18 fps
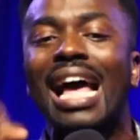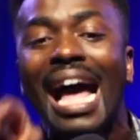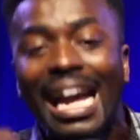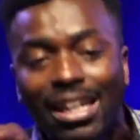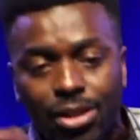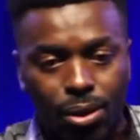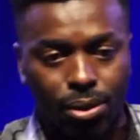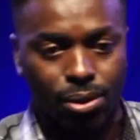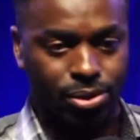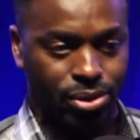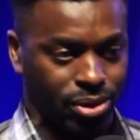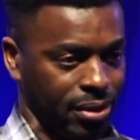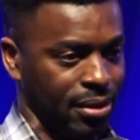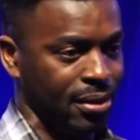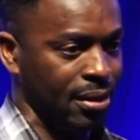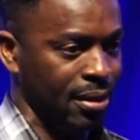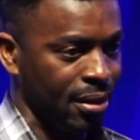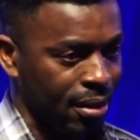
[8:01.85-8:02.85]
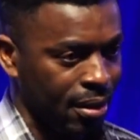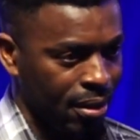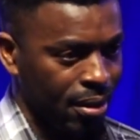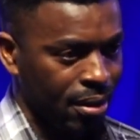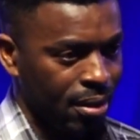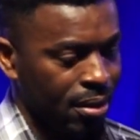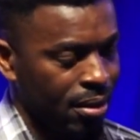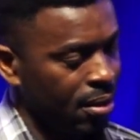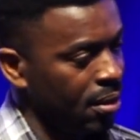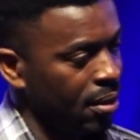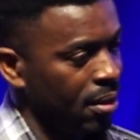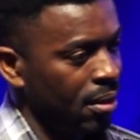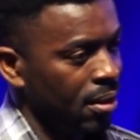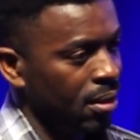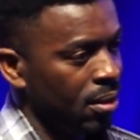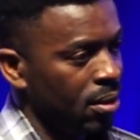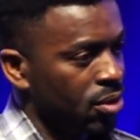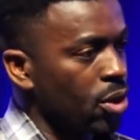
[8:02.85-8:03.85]
idols.
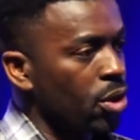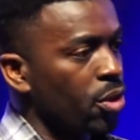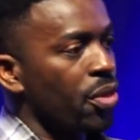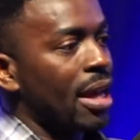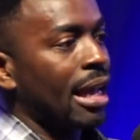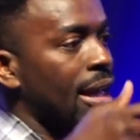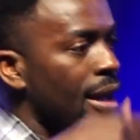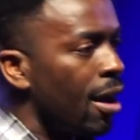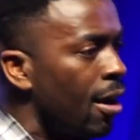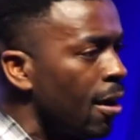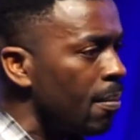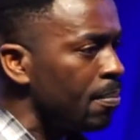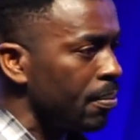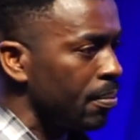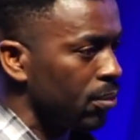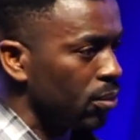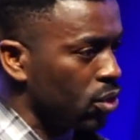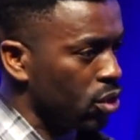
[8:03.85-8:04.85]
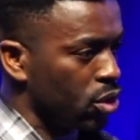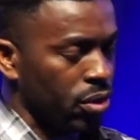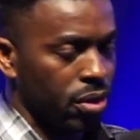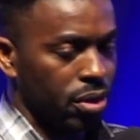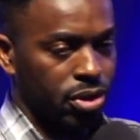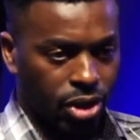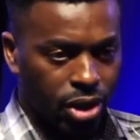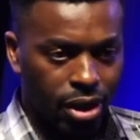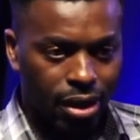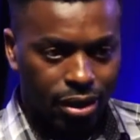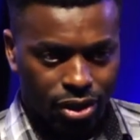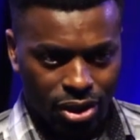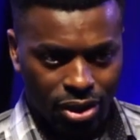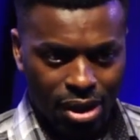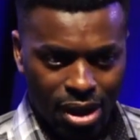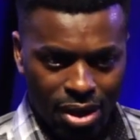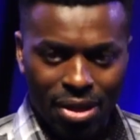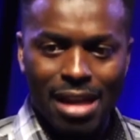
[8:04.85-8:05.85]
So they come to the church
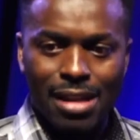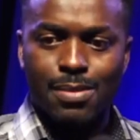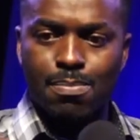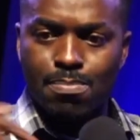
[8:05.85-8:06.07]
that's